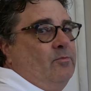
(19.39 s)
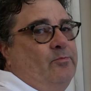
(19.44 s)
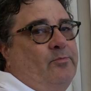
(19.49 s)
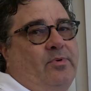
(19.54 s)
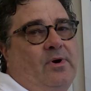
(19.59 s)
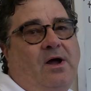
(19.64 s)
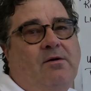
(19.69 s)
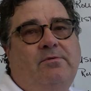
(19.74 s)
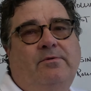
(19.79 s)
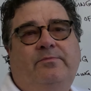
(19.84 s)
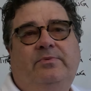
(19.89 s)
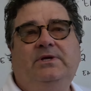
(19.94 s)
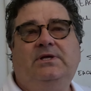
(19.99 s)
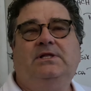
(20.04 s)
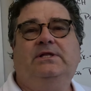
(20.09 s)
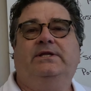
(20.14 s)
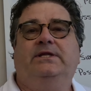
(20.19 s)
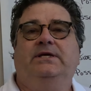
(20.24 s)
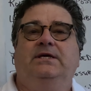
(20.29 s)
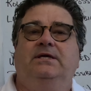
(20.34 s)

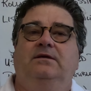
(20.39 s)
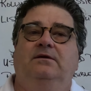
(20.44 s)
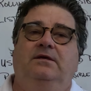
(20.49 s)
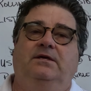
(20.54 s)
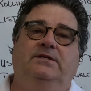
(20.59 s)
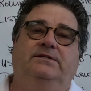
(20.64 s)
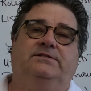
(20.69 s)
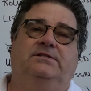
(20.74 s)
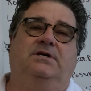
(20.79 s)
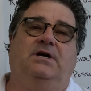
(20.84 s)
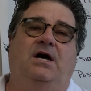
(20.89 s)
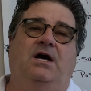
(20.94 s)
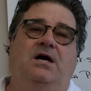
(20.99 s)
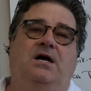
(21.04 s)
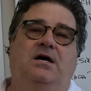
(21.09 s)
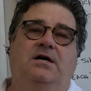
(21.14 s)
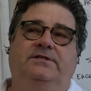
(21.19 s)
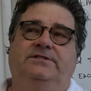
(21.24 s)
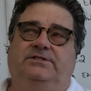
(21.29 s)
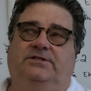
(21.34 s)
Probability is the
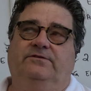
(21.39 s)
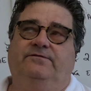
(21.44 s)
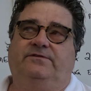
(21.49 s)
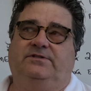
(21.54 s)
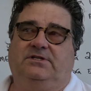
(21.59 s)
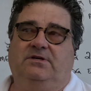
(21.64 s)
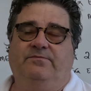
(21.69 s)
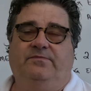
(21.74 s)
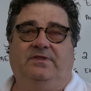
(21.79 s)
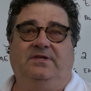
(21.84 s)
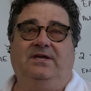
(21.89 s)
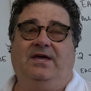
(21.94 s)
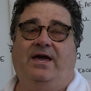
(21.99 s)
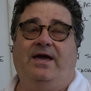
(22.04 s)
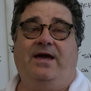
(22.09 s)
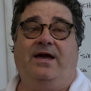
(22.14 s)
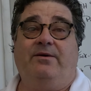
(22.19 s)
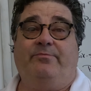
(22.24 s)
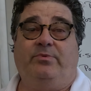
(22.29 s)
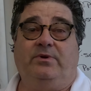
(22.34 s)
odds of something
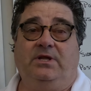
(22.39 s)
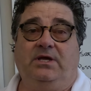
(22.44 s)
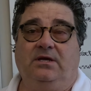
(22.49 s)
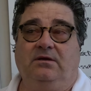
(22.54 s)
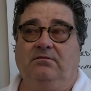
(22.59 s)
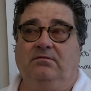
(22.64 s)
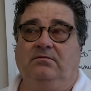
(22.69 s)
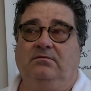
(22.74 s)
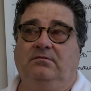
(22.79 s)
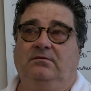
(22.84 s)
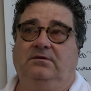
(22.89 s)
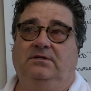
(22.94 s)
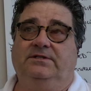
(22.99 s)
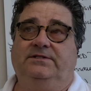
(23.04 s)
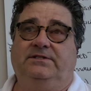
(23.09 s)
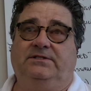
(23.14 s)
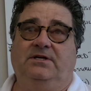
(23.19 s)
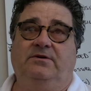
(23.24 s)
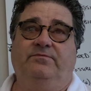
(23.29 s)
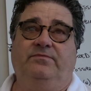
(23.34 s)
happening.
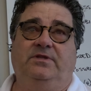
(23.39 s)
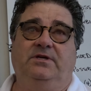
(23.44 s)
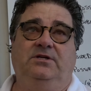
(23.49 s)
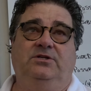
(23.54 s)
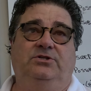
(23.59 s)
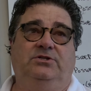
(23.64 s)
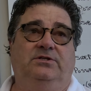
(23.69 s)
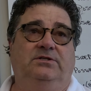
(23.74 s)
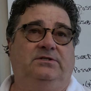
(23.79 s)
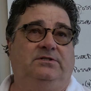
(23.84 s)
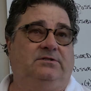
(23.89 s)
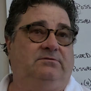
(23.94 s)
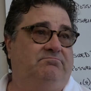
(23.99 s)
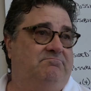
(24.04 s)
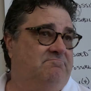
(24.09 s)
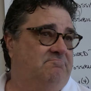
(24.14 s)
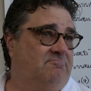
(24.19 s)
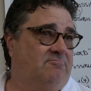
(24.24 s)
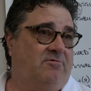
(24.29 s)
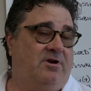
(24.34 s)
Does something just
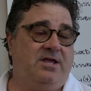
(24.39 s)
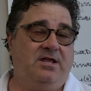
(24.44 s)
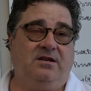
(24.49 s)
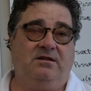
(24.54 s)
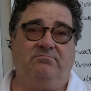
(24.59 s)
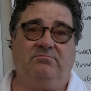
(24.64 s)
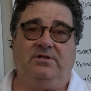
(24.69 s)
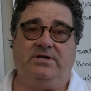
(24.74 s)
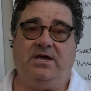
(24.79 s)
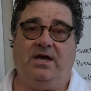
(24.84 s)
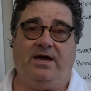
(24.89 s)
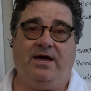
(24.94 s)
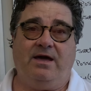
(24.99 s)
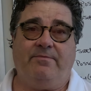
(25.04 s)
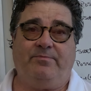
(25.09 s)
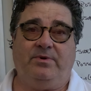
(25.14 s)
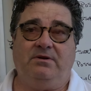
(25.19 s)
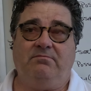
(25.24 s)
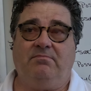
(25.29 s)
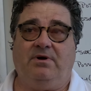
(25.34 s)
randomly
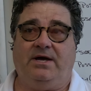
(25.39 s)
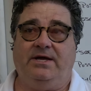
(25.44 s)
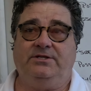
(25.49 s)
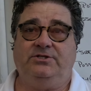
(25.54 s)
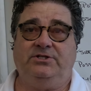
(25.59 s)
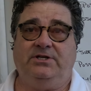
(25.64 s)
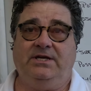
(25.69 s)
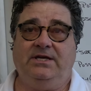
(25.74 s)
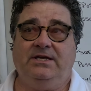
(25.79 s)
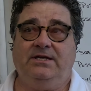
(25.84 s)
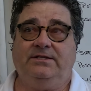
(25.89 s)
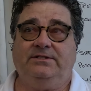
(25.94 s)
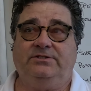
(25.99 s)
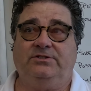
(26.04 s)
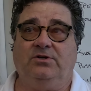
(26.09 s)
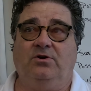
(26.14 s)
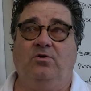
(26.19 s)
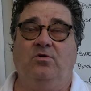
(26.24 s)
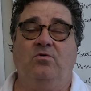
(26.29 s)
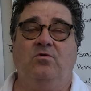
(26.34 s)
happen by
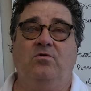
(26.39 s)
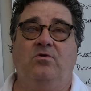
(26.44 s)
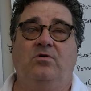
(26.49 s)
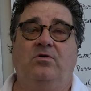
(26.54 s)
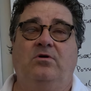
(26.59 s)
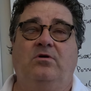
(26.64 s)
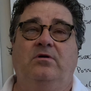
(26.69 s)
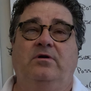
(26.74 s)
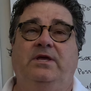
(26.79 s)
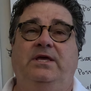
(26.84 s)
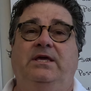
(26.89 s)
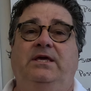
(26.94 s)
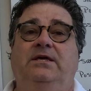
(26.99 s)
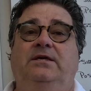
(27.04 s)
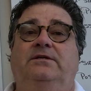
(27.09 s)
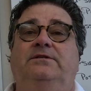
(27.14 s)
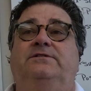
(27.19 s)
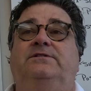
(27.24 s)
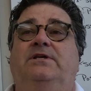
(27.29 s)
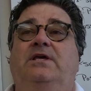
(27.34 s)
chance, or
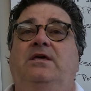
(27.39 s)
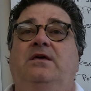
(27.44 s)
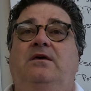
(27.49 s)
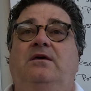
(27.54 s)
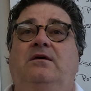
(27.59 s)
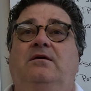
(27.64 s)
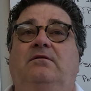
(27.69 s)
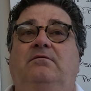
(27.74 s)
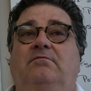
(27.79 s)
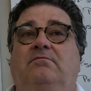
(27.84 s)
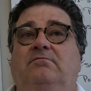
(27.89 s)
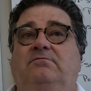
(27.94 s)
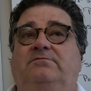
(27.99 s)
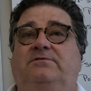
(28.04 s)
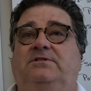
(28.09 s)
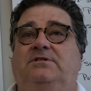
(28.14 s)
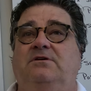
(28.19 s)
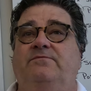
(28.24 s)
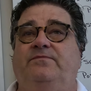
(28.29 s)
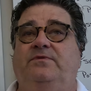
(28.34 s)
is it
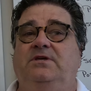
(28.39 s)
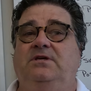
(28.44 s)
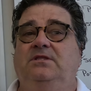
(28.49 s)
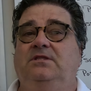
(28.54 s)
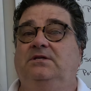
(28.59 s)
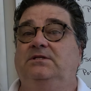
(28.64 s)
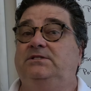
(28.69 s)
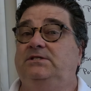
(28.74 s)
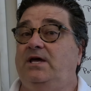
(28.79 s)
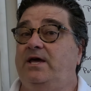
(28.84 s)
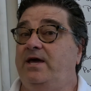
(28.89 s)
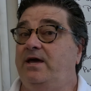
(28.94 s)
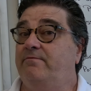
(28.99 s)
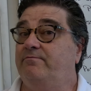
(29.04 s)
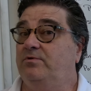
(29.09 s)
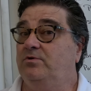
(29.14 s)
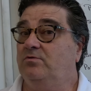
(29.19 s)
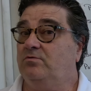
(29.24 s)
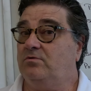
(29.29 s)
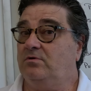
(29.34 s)
something that's
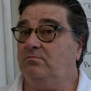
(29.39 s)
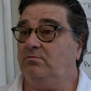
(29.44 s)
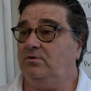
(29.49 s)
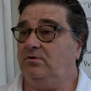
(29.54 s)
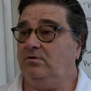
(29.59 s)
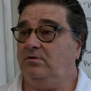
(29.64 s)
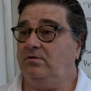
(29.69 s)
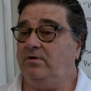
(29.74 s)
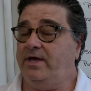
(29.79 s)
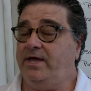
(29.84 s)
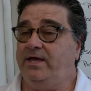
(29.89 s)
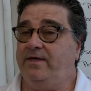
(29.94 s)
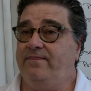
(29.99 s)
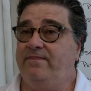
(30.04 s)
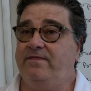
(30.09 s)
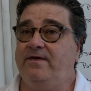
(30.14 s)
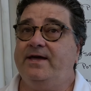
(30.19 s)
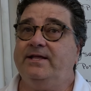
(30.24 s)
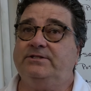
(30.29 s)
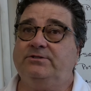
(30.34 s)
abnormal?
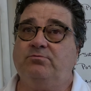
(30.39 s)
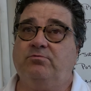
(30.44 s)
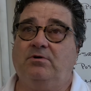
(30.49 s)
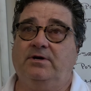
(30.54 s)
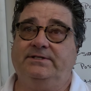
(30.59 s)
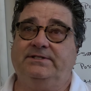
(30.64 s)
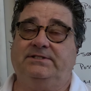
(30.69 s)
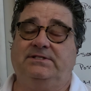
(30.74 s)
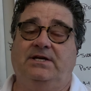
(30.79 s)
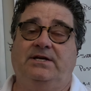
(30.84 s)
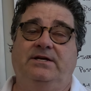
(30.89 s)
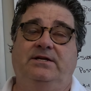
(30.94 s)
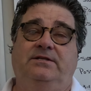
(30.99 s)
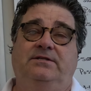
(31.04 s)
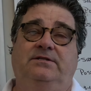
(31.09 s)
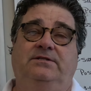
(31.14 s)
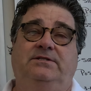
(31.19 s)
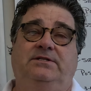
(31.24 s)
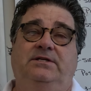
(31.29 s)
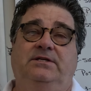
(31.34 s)
And that's what
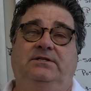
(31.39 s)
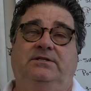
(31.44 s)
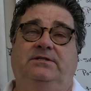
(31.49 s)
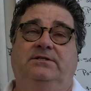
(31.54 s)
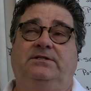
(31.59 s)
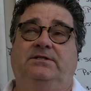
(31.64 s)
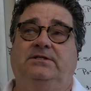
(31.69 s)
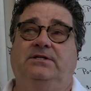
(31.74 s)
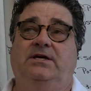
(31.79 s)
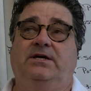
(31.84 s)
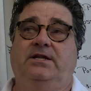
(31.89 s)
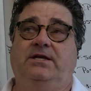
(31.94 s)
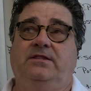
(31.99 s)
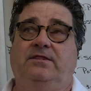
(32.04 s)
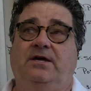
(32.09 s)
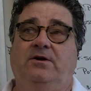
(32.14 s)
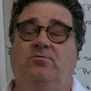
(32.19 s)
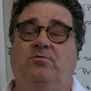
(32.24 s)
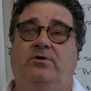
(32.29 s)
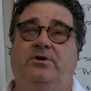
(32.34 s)
scientists tend to study.
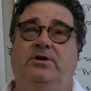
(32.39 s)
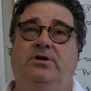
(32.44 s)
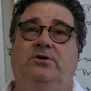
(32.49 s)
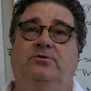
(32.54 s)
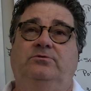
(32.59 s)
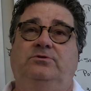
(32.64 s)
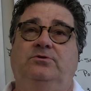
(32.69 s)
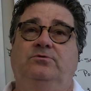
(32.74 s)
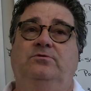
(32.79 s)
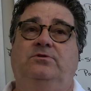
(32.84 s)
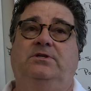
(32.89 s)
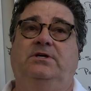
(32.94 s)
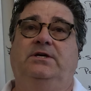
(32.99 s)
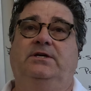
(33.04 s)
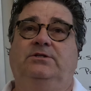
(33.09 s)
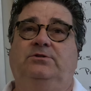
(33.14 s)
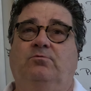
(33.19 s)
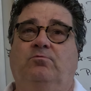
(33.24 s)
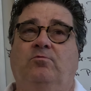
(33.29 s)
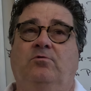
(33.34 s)
They want to know two
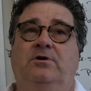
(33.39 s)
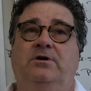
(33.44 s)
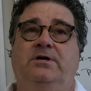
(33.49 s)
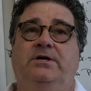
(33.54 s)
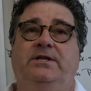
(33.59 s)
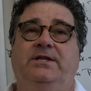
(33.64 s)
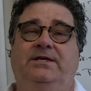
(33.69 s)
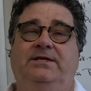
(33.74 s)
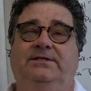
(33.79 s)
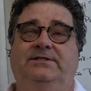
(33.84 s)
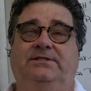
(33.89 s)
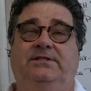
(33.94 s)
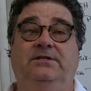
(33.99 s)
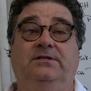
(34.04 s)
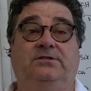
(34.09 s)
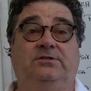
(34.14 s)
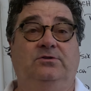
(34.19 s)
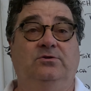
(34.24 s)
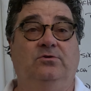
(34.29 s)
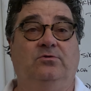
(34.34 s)
things. One, is
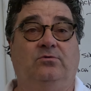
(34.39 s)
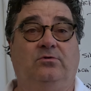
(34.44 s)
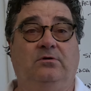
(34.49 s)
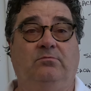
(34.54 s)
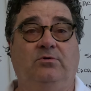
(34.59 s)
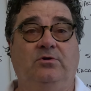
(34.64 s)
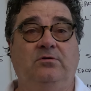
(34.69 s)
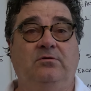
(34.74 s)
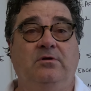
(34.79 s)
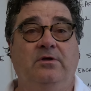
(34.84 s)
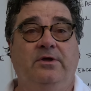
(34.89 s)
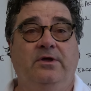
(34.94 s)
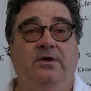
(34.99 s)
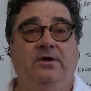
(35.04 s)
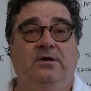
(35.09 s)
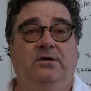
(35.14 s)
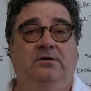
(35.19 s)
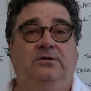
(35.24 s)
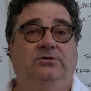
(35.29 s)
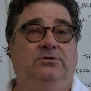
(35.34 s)
this normal?
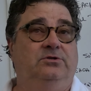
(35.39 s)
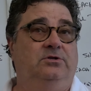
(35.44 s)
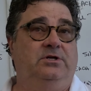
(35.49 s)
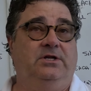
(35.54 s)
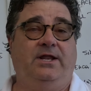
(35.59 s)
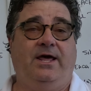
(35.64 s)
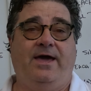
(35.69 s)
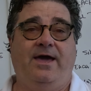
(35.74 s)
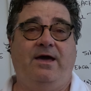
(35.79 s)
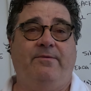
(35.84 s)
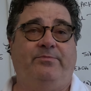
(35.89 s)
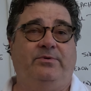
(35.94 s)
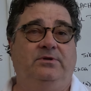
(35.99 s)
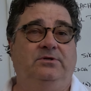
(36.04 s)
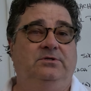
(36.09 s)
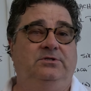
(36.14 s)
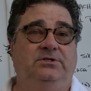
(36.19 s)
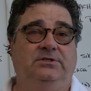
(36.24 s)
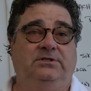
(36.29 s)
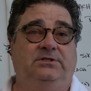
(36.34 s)
Should it
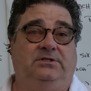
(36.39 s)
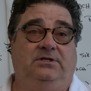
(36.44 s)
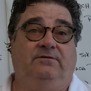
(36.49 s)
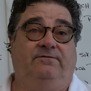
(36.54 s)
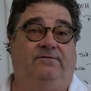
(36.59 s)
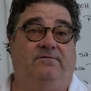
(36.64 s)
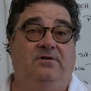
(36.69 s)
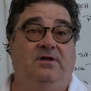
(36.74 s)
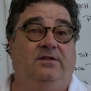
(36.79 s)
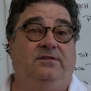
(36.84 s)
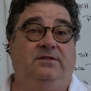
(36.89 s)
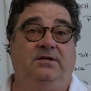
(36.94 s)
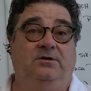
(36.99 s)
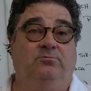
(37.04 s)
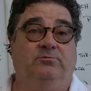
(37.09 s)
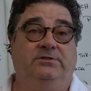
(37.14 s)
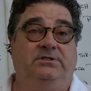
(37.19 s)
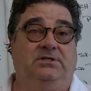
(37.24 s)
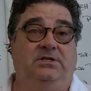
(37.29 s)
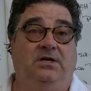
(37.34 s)
happen just if nothing
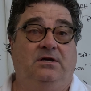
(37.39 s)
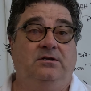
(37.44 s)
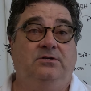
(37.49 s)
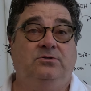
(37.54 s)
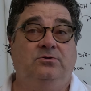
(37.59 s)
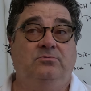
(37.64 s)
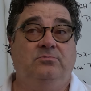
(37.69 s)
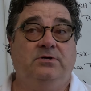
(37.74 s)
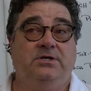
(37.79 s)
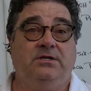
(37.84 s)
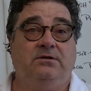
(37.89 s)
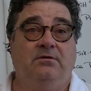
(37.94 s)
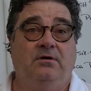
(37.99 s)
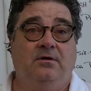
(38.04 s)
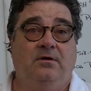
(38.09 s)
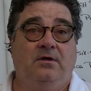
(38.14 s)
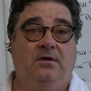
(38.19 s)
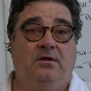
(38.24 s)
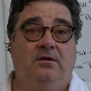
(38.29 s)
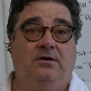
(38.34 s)
was done to it?
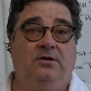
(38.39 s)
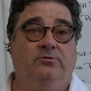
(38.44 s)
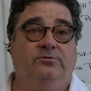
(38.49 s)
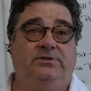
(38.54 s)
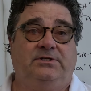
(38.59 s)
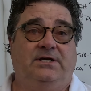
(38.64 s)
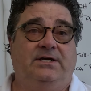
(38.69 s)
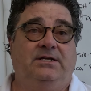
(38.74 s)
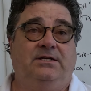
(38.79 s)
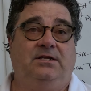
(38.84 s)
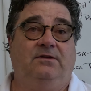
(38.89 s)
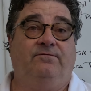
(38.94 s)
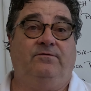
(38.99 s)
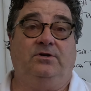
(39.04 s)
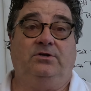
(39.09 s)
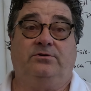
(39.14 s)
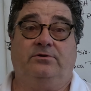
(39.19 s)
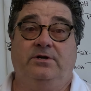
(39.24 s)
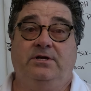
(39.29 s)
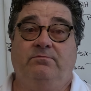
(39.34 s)
No
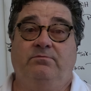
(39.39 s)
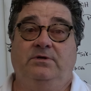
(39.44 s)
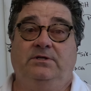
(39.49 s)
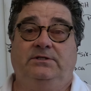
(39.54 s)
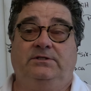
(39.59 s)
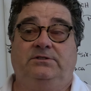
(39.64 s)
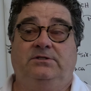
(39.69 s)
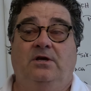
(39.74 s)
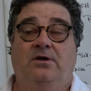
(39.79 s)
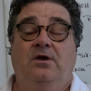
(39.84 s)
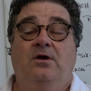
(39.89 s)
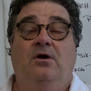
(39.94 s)
scientific treatments?